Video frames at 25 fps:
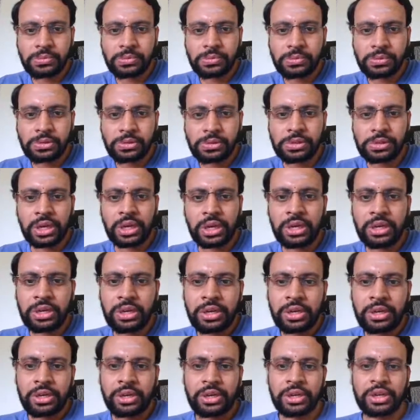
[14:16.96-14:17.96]
Okay,
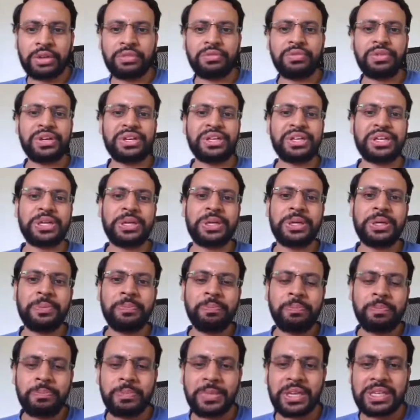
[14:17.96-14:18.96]
inverted
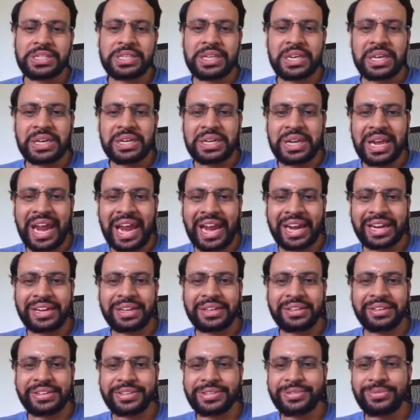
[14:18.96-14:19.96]
Mexican hat,
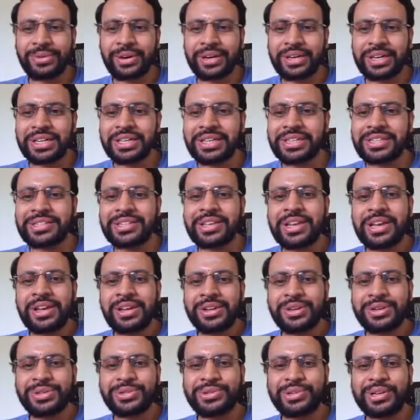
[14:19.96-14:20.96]
that's what it is
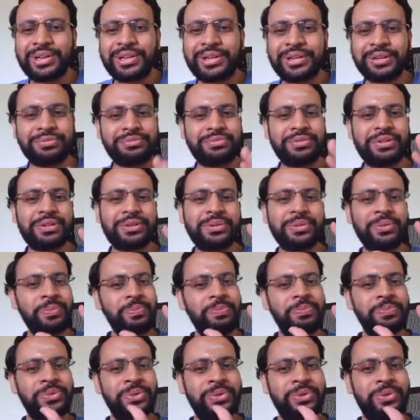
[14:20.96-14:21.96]
usually referred to.
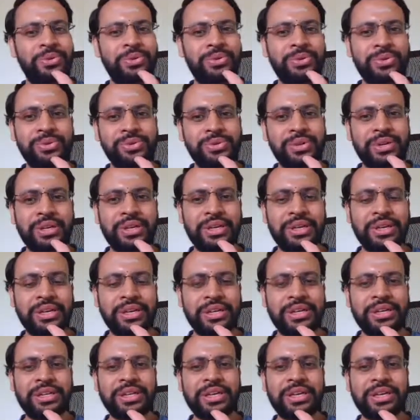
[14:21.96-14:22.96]
You
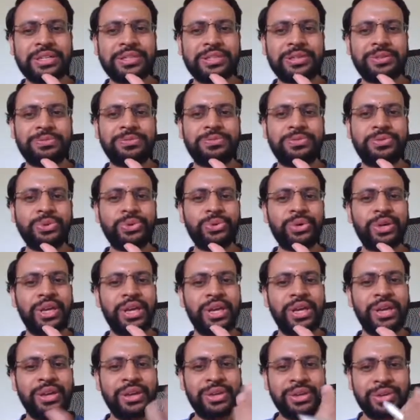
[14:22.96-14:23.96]
rotate, in case of
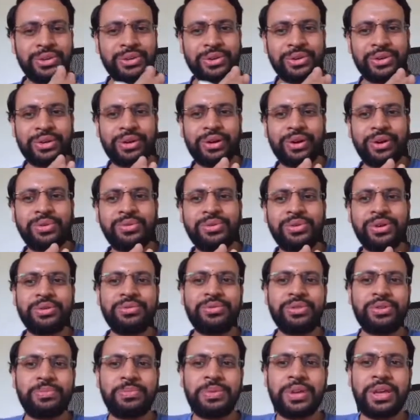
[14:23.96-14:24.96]
2D, how it
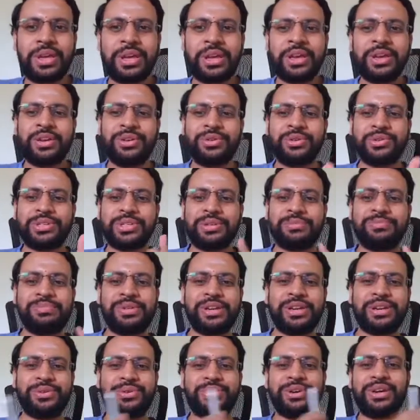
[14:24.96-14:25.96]
would be, you
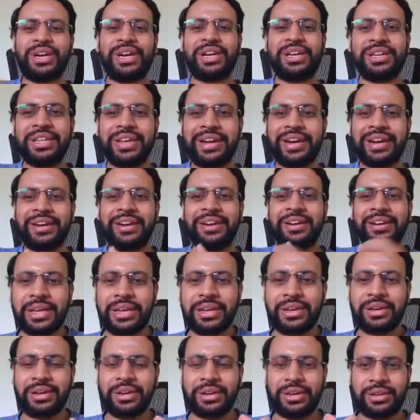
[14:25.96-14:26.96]
simply rotate that,
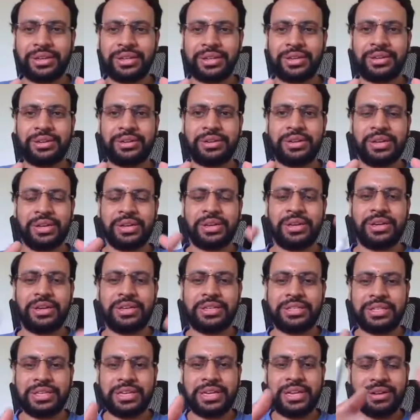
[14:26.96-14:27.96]
and then
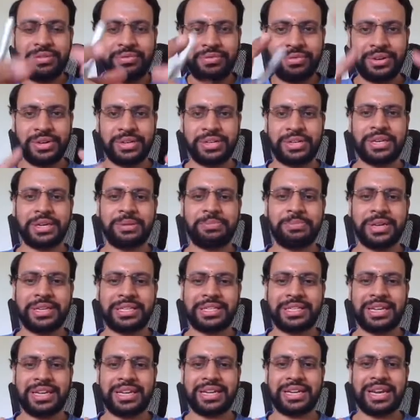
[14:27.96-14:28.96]
it's an inverted
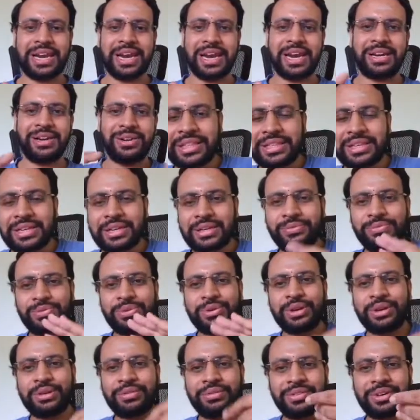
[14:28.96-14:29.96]
Mexican hat. Then if
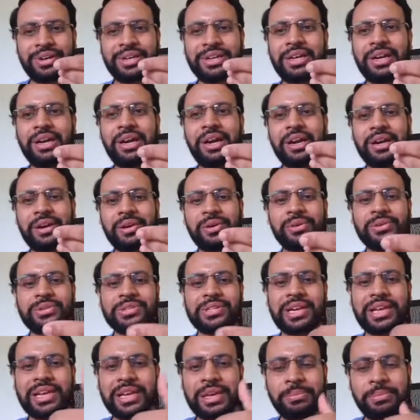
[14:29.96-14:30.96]
you invert it, it looks
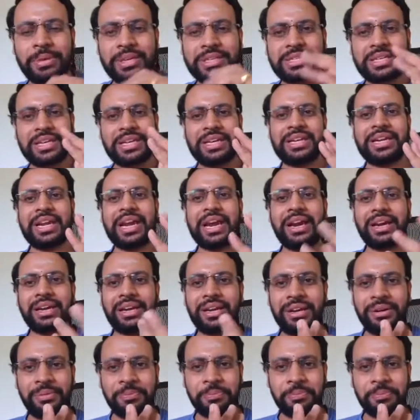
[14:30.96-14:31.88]
like a Mexican hat in